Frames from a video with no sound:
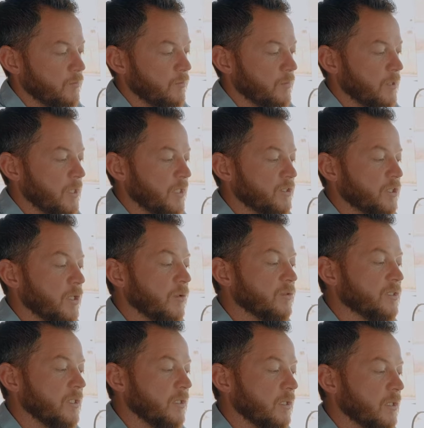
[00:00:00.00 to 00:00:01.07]
Clutch
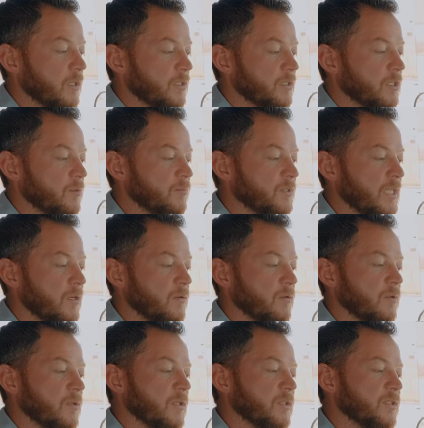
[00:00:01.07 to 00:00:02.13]
goes in, clutch comes out,
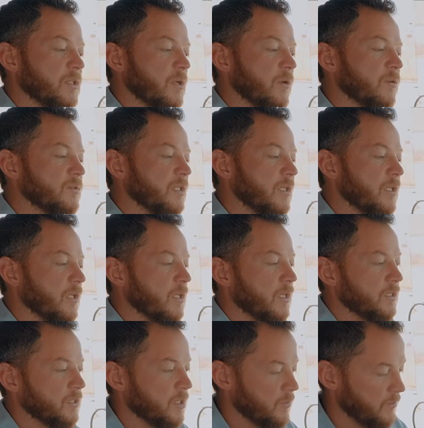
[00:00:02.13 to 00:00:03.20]
clutch goes in,
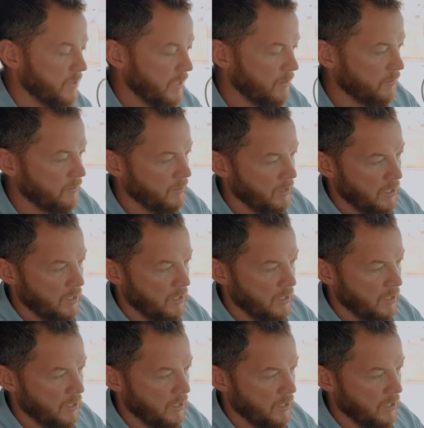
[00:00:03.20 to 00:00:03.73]
clutch comes out.